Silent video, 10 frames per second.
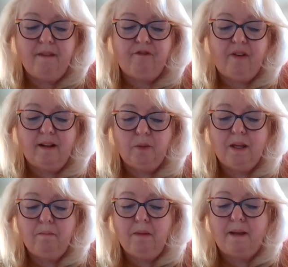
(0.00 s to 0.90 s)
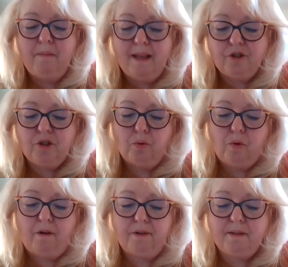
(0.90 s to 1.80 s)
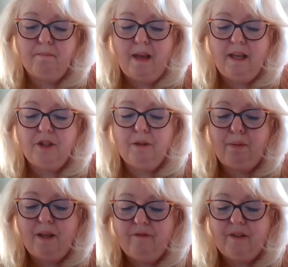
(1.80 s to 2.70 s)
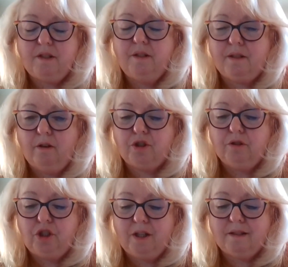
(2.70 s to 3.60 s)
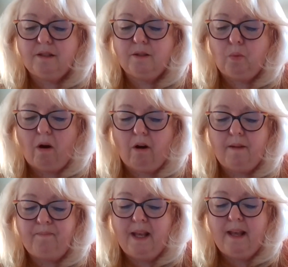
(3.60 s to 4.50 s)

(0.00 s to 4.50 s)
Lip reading: and following my mentors, made the pivot to social justice work.